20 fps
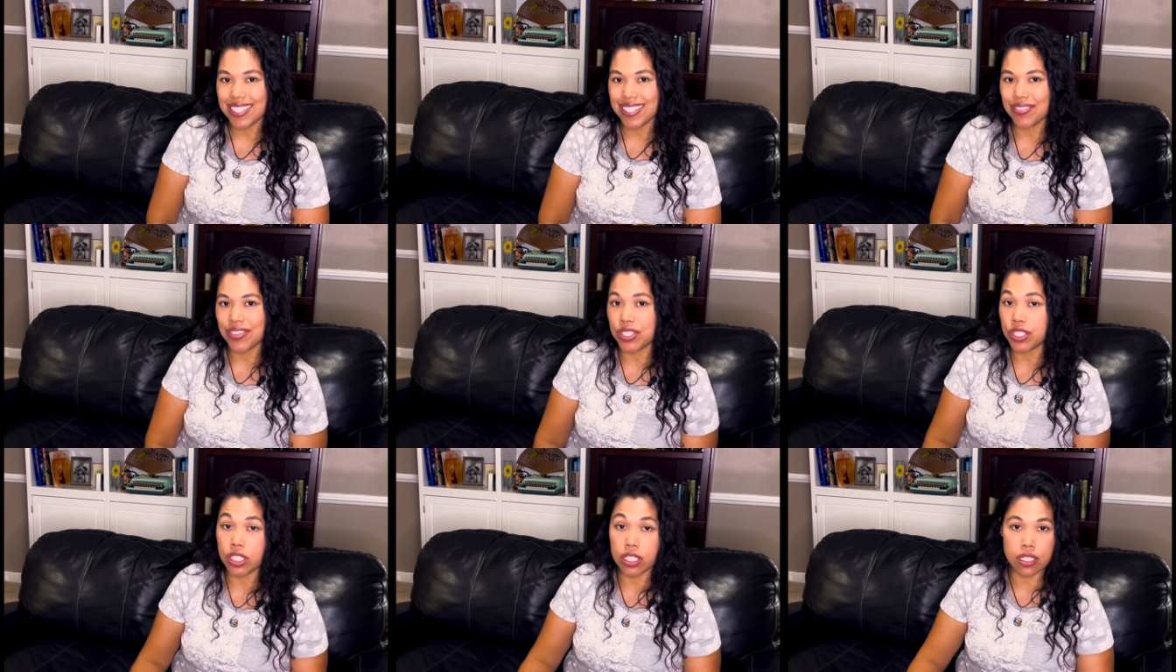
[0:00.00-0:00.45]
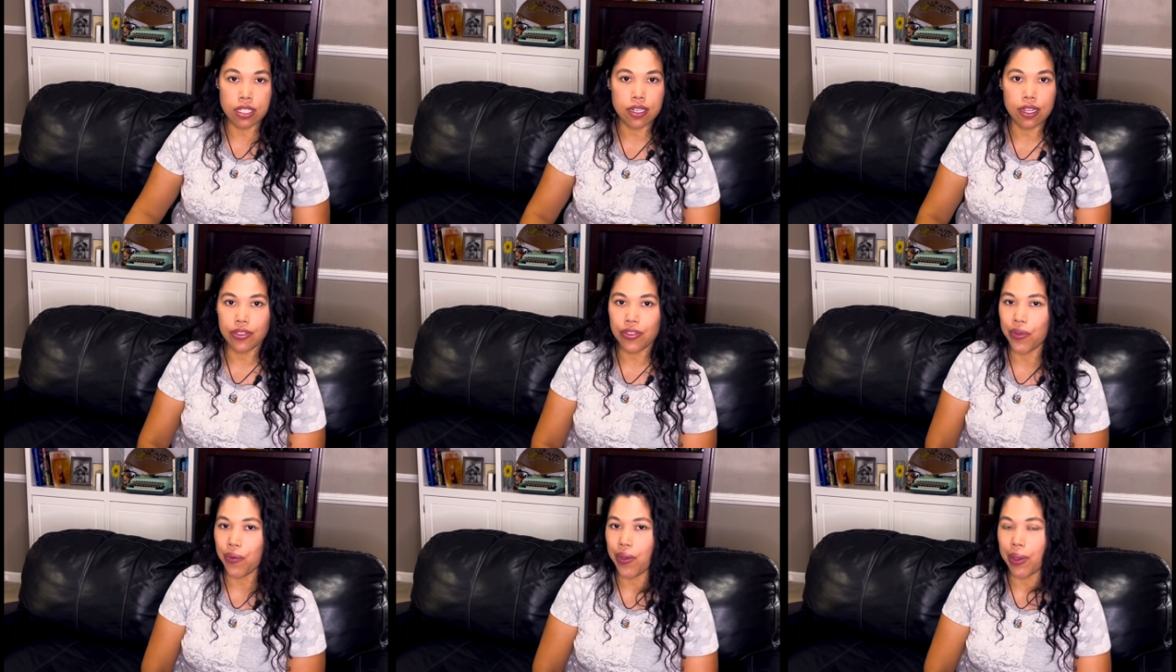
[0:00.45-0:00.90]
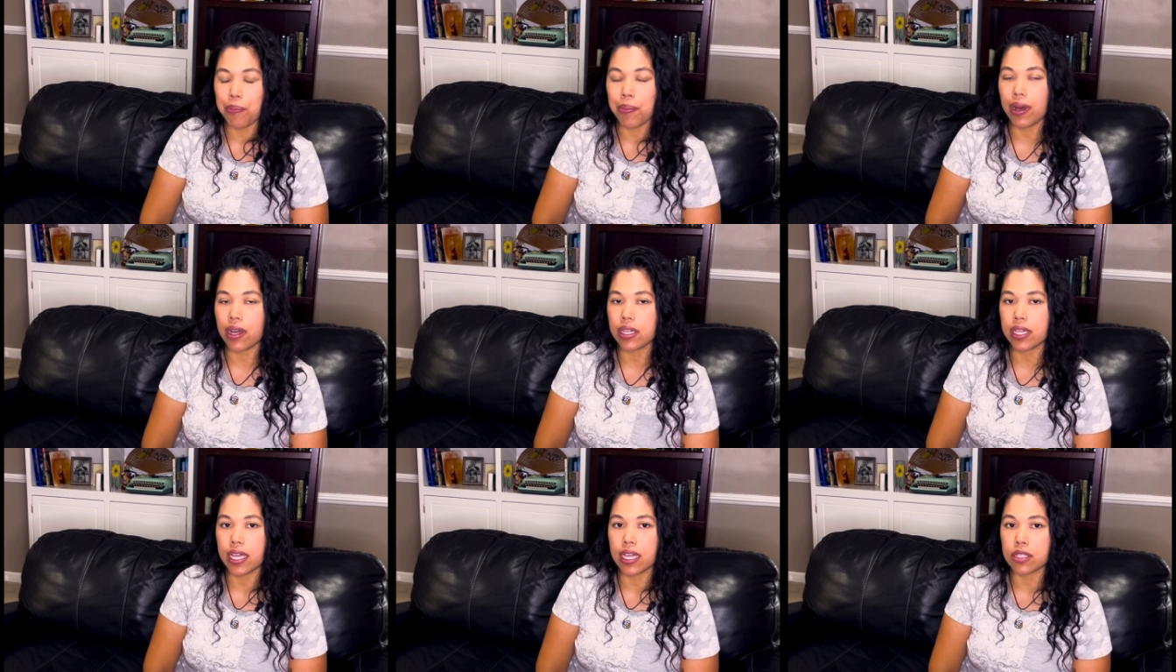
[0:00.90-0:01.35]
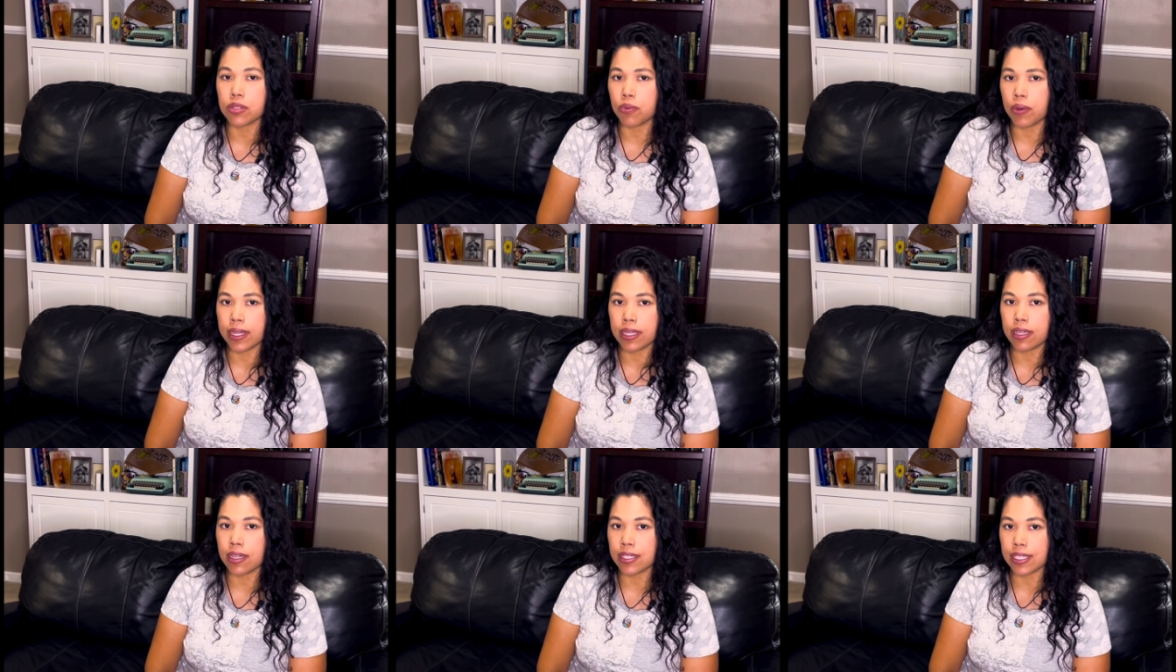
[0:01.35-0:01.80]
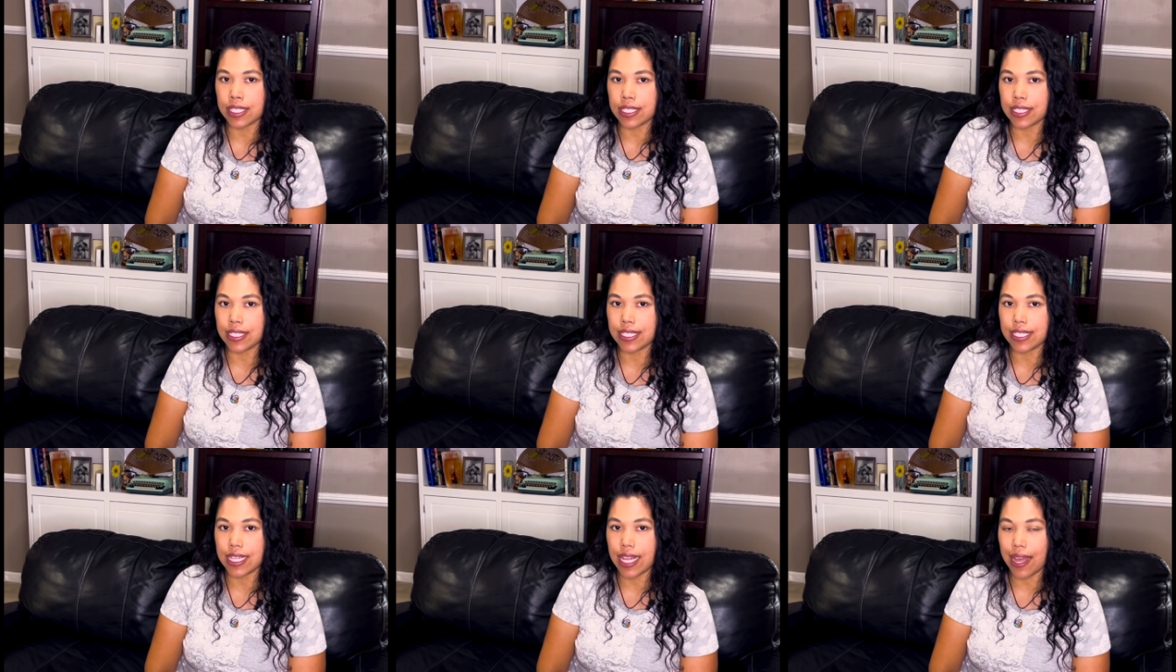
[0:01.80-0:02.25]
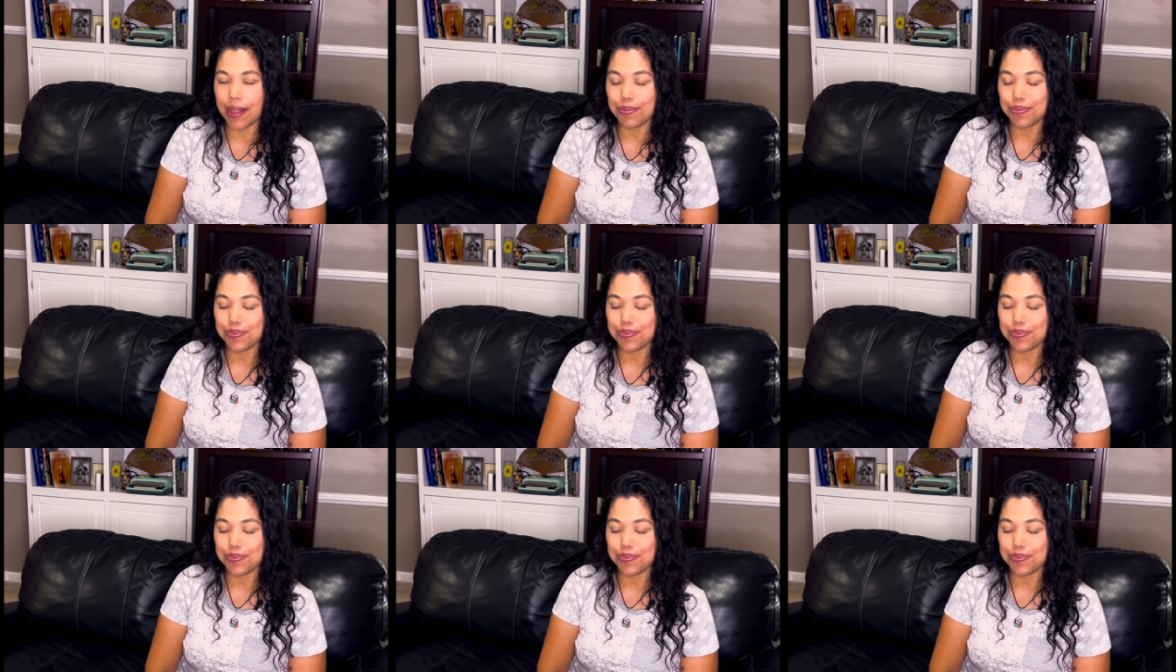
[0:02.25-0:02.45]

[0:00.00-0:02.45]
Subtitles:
which is another great podcast. Why not listen to that?